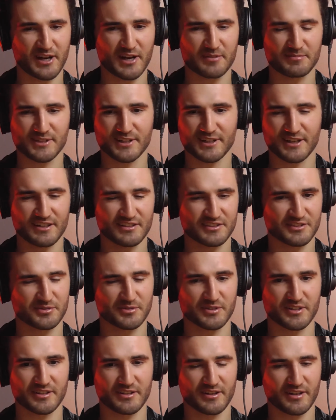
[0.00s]
up, you can't
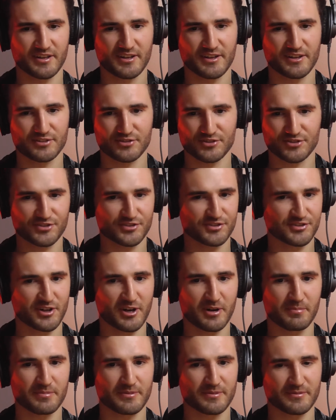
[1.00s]
do it. Just
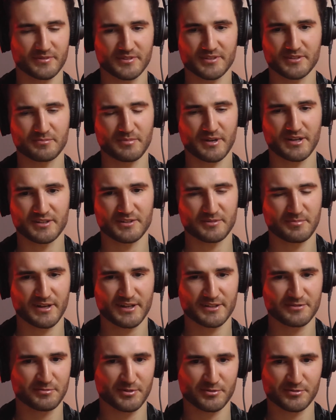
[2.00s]
stop. You may
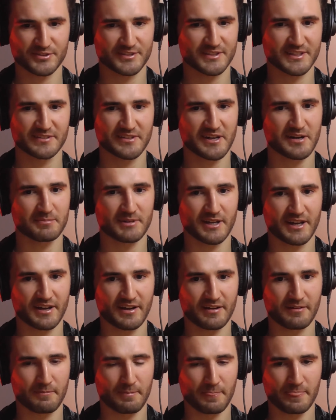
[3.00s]
as well just give up now.